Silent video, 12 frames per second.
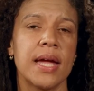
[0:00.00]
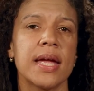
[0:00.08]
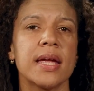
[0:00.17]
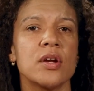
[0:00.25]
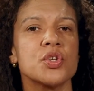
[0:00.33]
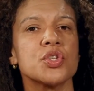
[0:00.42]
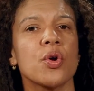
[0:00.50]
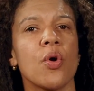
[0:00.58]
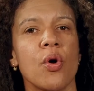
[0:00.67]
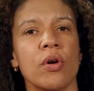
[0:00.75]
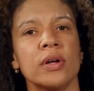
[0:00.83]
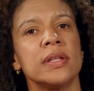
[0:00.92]
Here's a
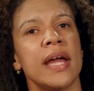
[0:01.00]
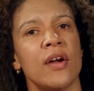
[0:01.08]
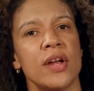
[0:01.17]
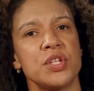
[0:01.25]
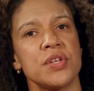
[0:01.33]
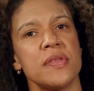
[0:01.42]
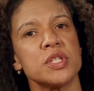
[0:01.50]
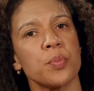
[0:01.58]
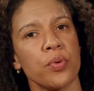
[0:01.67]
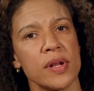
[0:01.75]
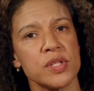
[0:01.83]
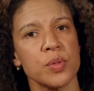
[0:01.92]
corollary to this
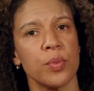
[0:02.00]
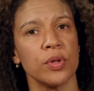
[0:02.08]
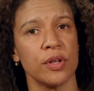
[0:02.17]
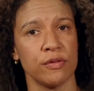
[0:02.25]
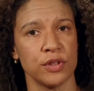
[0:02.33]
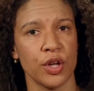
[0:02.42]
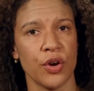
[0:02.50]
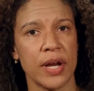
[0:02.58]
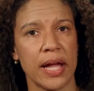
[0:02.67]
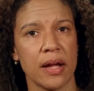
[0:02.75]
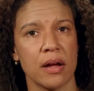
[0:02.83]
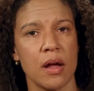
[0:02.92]
principle of
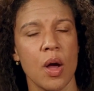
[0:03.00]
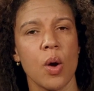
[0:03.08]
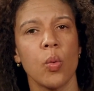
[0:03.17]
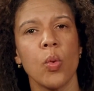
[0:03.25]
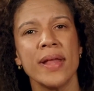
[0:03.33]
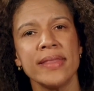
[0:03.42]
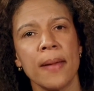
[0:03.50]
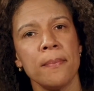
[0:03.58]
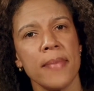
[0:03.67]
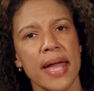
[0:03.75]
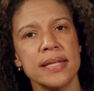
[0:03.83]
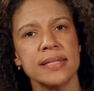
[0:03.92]
learning, one that
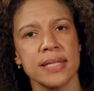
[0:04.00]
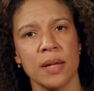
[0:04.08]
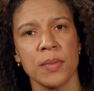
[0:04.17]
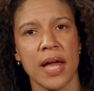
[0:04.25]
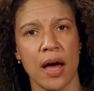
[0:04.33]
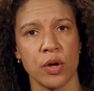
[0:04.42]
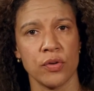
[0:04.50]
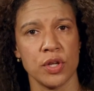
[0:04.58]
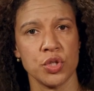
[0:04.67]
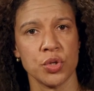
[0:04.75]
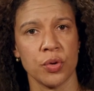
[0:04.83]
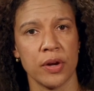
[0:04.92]
may seem
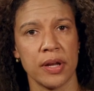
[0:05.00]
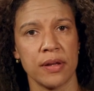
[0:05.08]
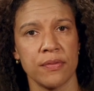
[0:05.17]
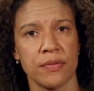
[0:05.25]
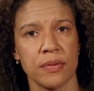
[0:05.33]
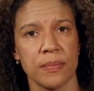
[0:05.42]
counterintuitive.